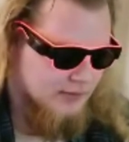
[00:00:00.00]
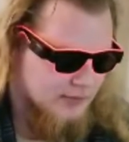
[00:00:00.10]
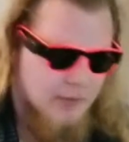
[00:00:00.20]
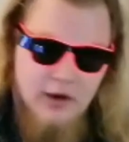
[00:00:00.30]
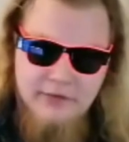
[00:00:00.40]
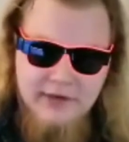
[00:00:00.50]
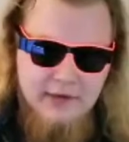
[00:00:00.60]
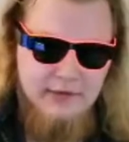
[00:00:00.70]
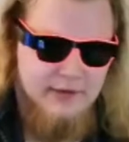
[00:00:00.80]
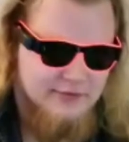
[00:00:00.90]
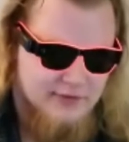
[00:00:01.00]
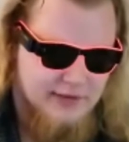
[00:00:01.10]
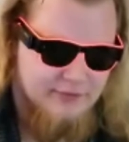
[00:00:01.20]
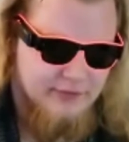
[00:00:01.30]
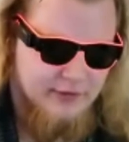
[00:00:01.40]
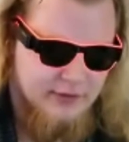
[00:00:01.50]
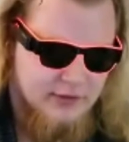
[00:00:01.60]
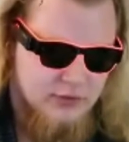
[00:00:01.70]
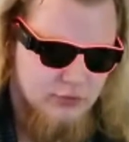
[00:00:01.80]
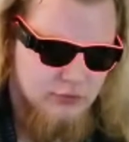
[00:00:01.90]
The Moth killer has left their
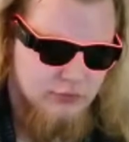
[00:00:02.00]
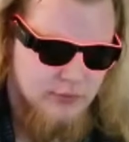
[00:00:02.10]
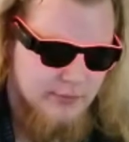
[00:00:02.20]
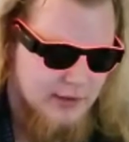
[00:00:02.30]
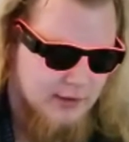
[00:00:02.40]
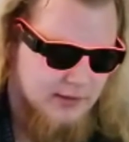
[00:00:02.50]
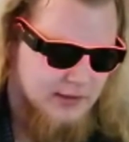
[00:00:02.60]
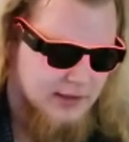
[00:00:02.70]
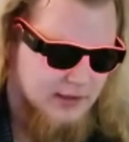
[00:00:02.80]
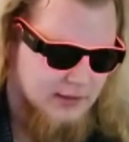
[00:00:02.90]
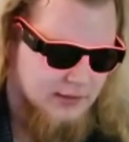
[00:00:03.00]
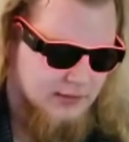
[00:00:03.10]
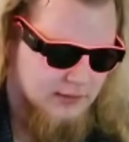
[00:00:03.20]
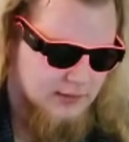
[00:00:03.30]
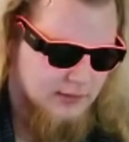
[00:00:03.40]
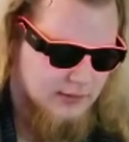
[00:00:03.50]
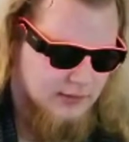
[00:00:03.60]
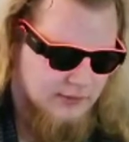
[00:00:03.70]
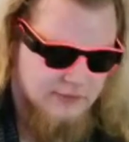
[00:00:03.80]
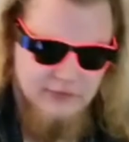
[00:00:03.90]
usual mark again.
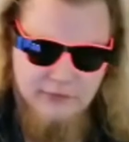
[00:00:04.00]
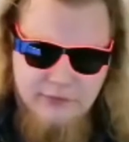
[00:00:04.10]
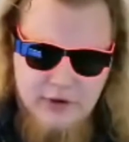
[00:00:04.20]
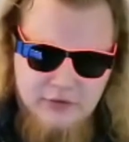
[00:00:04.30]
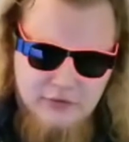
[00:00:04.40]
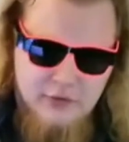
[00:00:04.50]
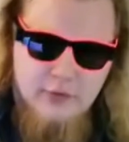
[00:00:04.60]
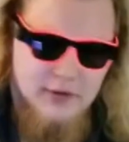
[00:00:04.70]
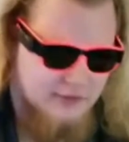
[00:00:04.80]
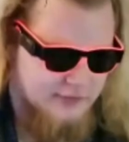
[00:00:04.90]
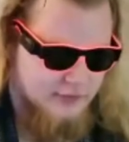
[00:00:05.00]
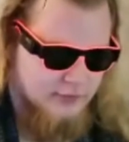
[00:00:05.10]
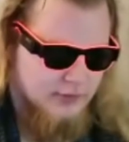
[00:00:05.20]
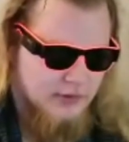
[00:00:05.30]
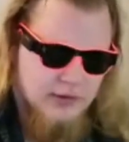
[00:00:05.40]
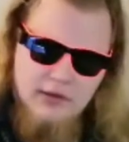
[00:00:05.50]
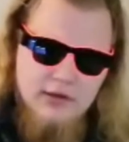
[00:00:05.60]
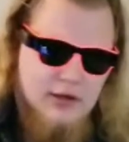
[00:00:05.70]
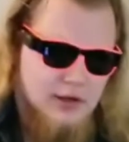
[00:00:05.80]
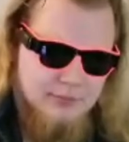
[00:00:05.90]
This is a fresh story, so
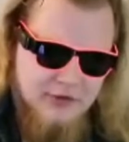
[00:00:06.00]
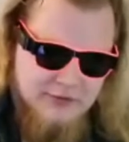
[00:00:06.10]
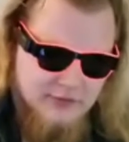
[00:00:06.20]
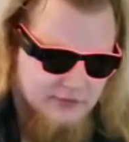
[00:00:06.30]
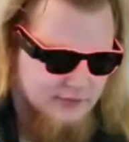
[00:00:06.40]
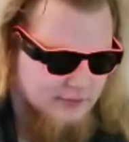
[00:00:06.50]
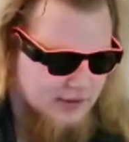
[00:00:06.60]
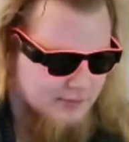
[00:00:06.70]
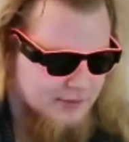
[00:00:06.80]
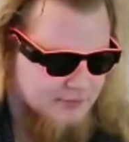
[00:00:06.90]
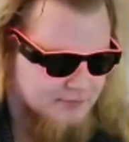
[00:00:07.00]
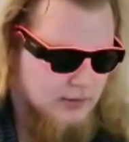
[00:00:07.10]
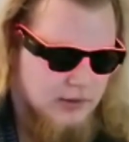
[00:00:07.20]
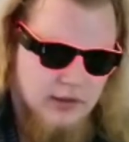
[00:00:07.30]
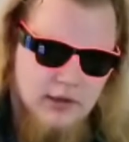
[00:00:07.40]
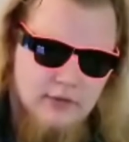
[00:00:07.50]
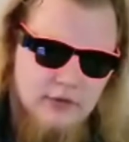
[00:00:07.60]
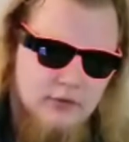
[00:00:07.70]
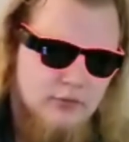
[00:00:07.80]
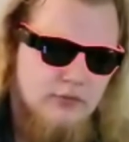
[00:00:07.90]
updates are still coming. In
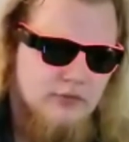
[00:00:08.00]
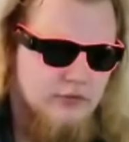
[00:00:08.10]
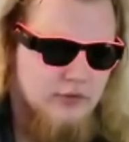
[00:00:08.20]
other news,